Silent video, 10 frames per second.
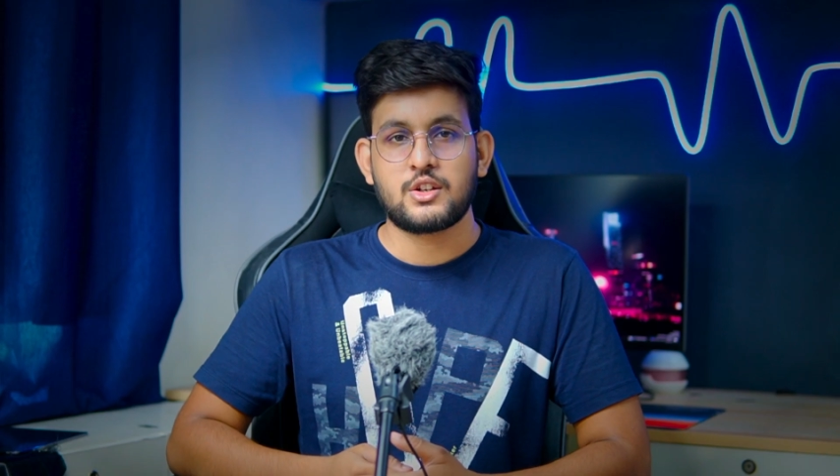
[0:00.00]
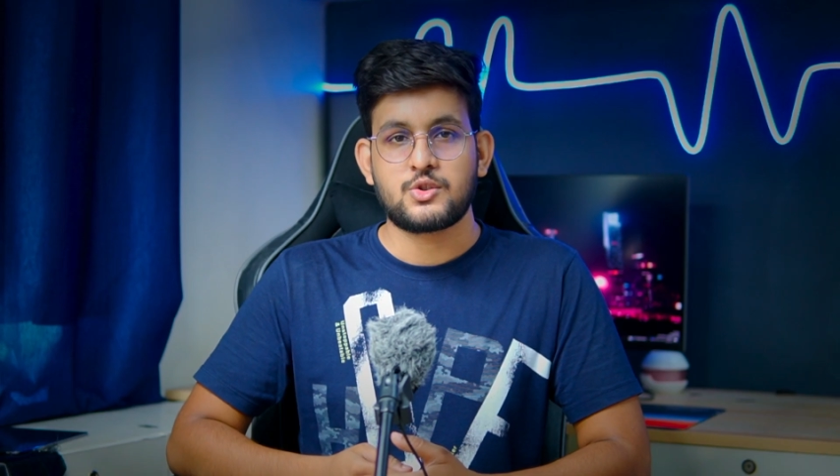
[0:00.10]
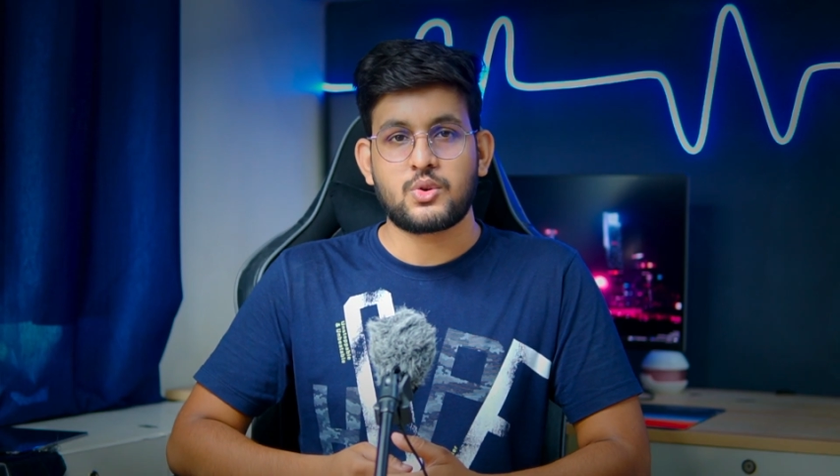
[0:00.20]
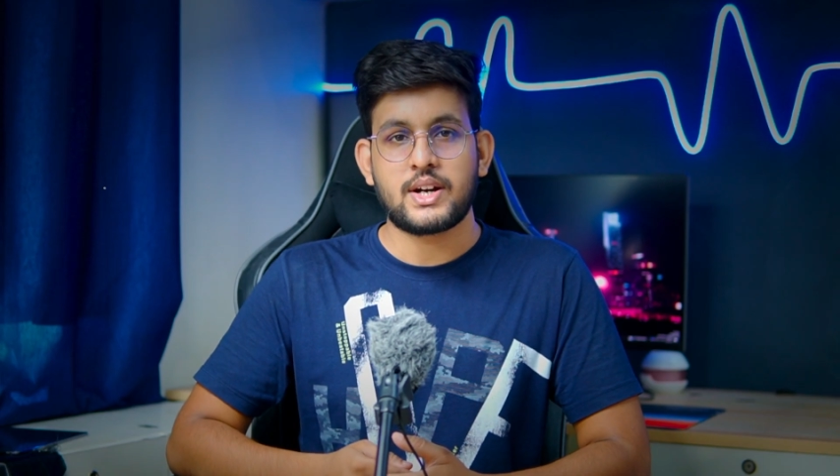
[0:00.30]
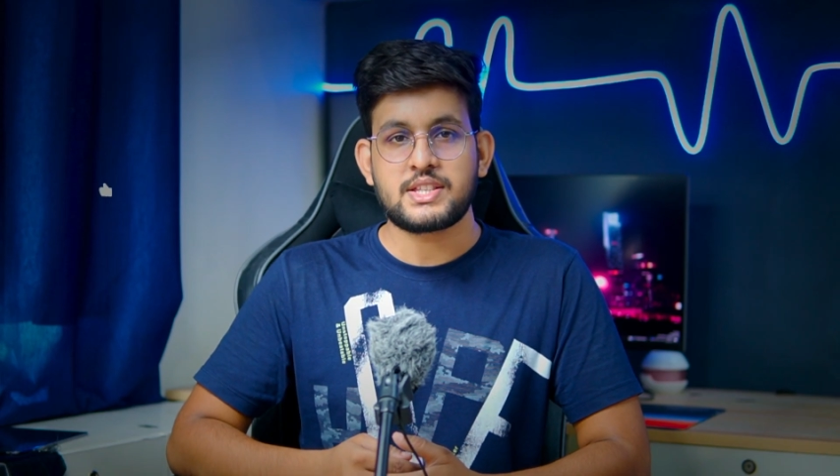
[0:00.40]

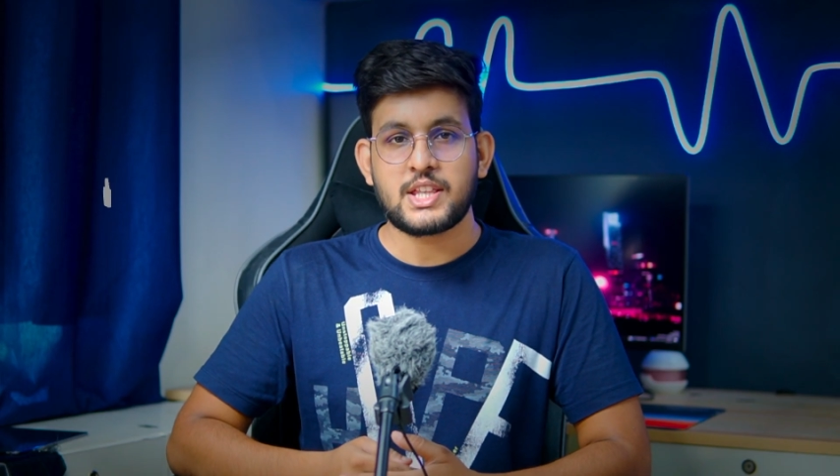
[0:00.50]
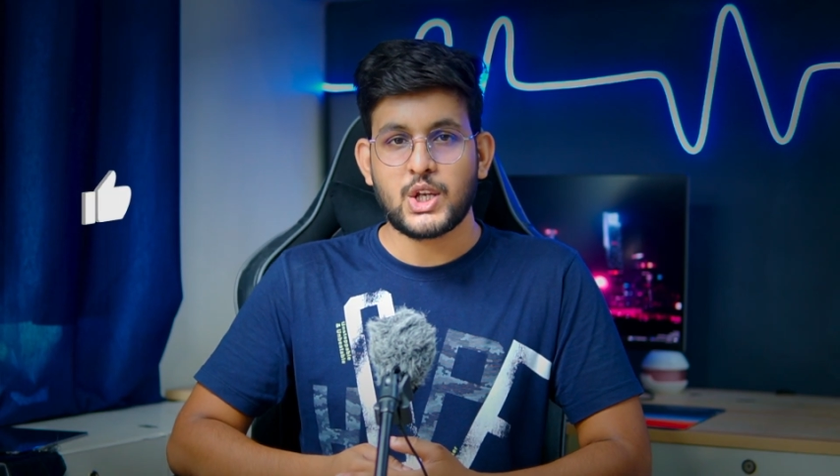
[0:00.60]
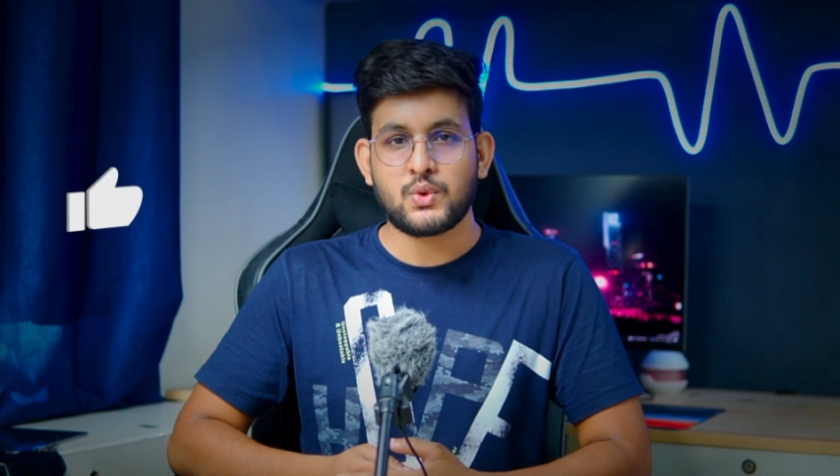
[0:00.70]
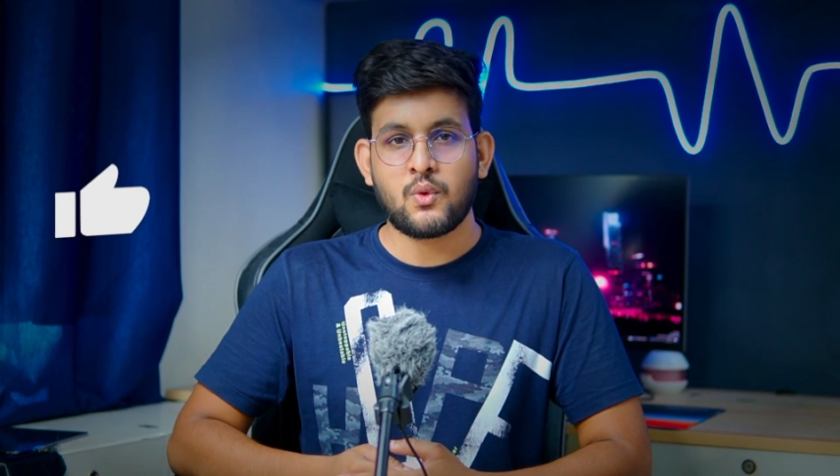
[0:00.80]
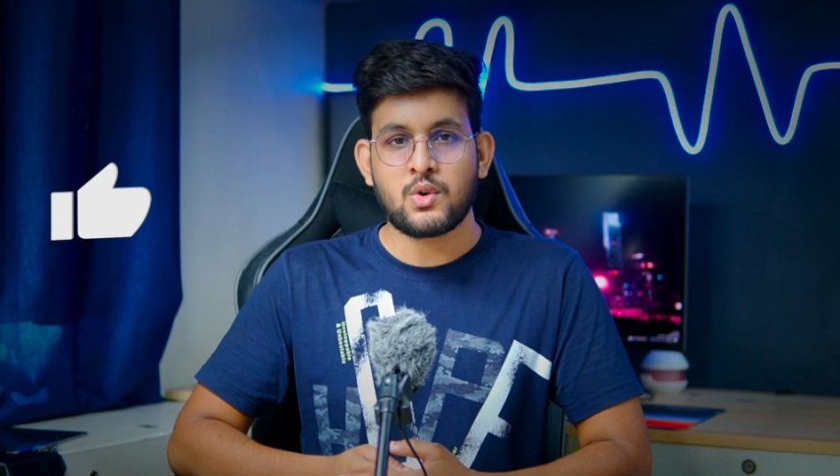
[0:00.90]
So guys,
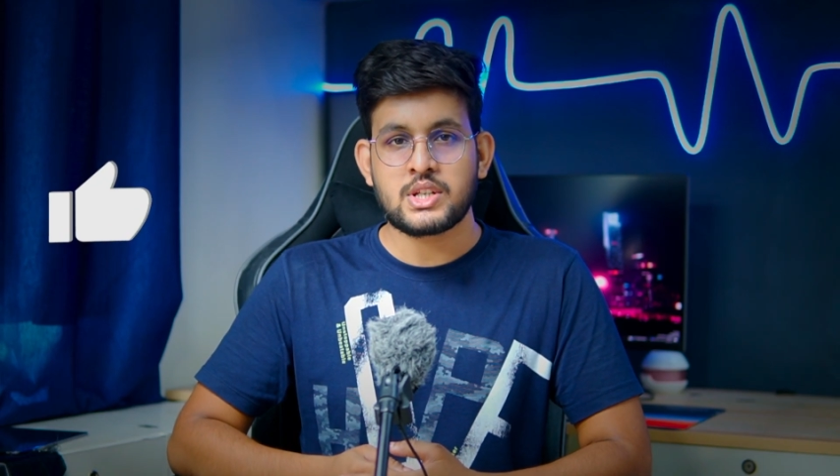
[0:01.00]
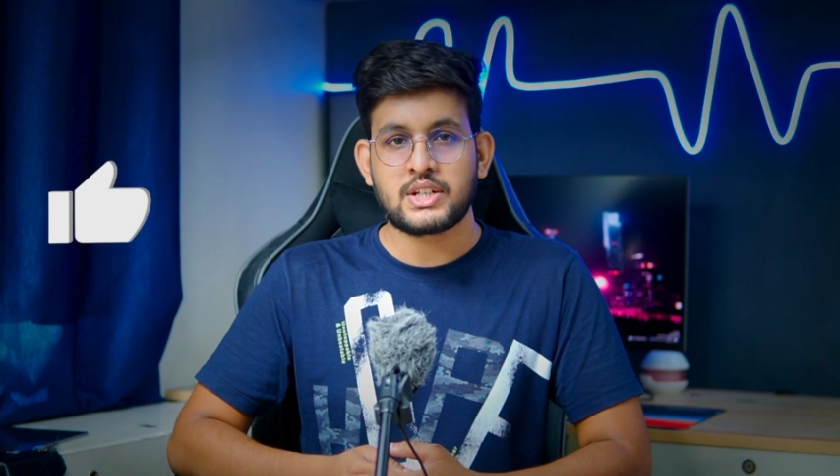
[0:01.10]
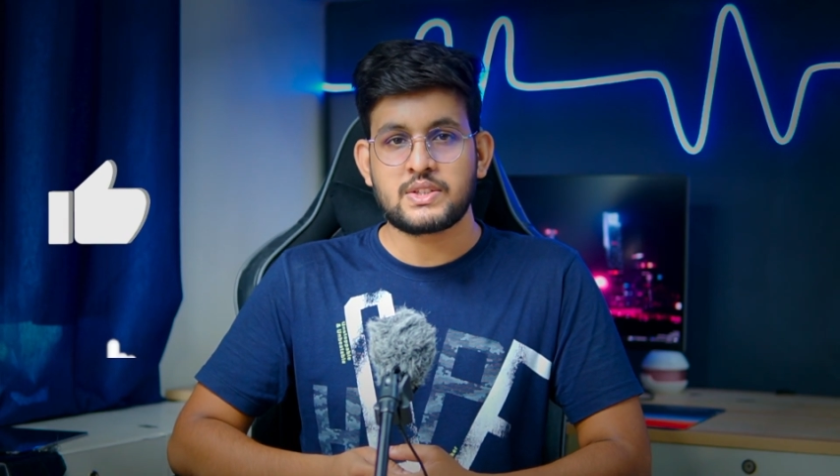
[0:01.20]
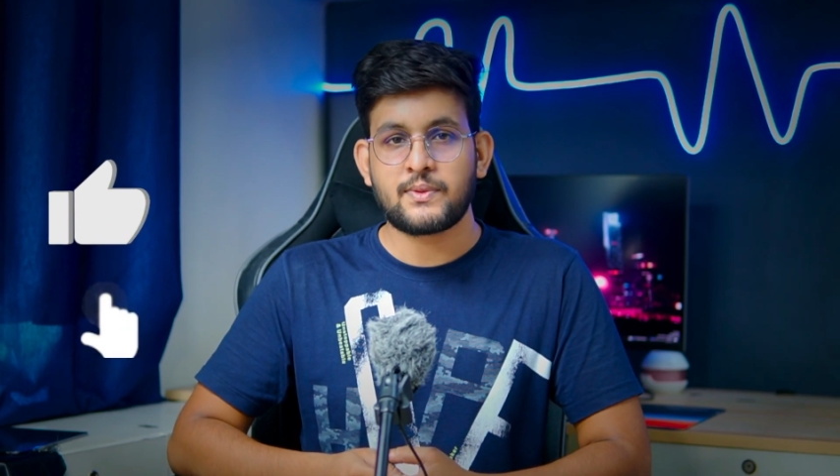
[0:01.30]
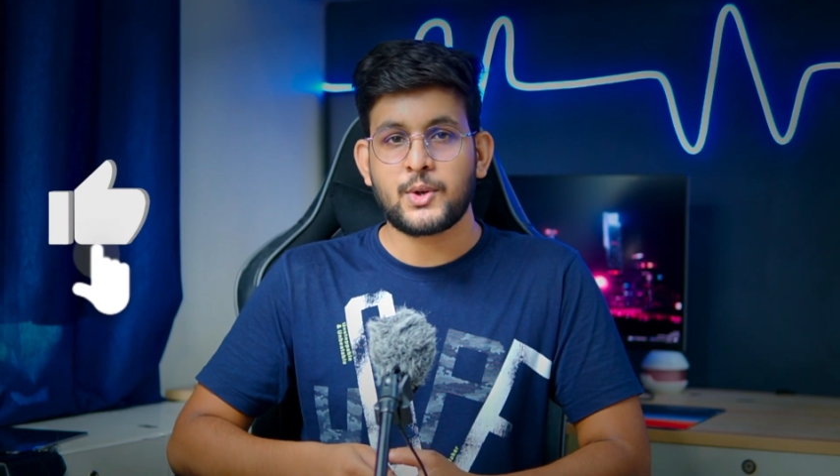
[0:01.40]
thank you for watching
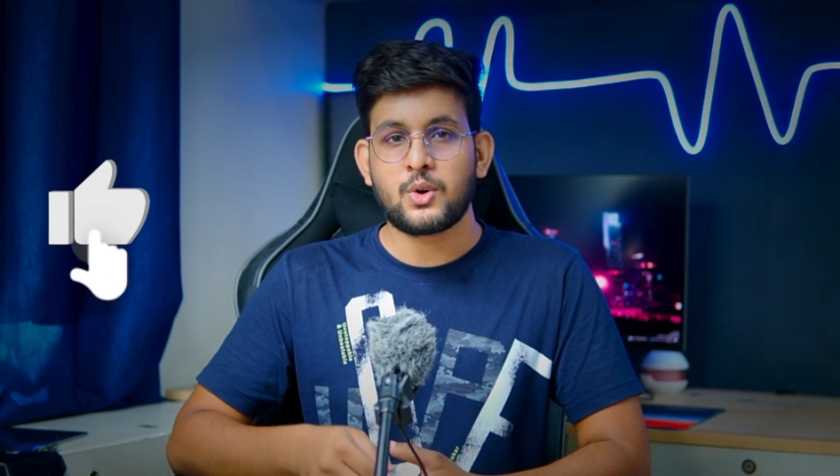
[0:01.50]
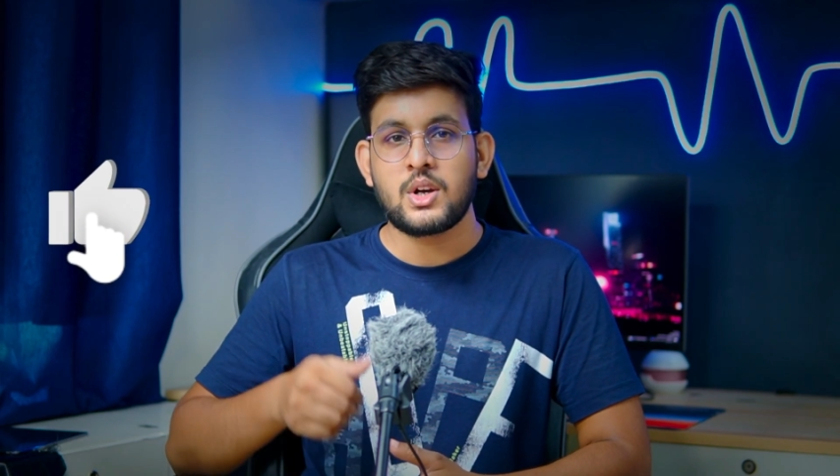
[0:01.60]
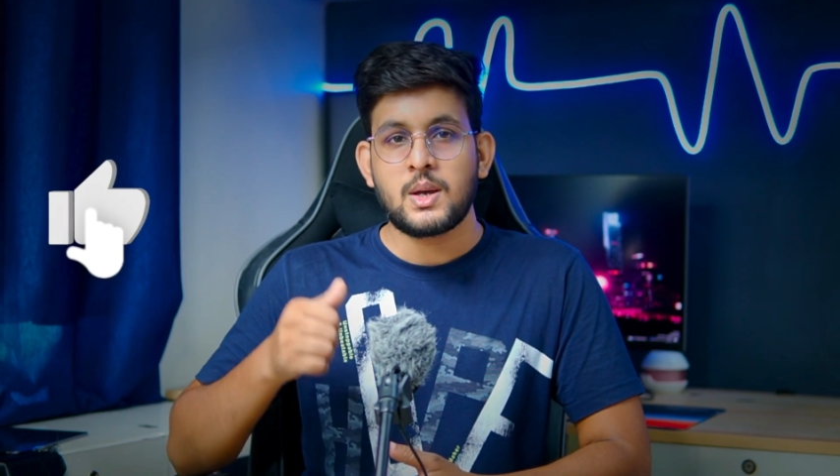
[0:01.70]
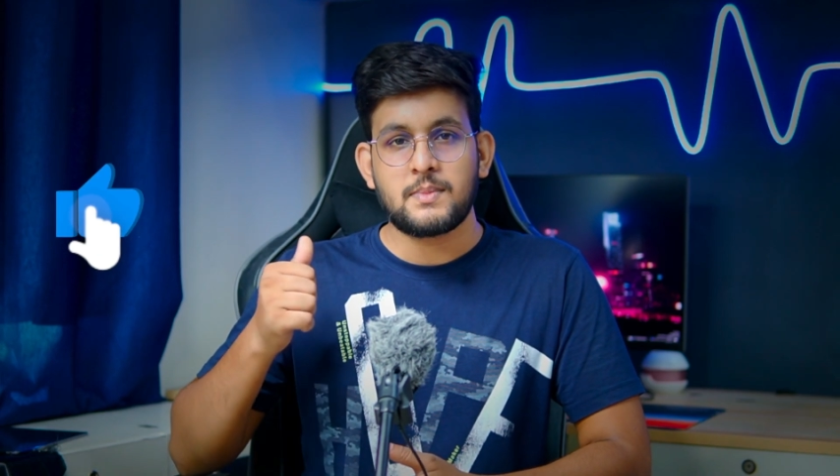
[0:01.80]
this video.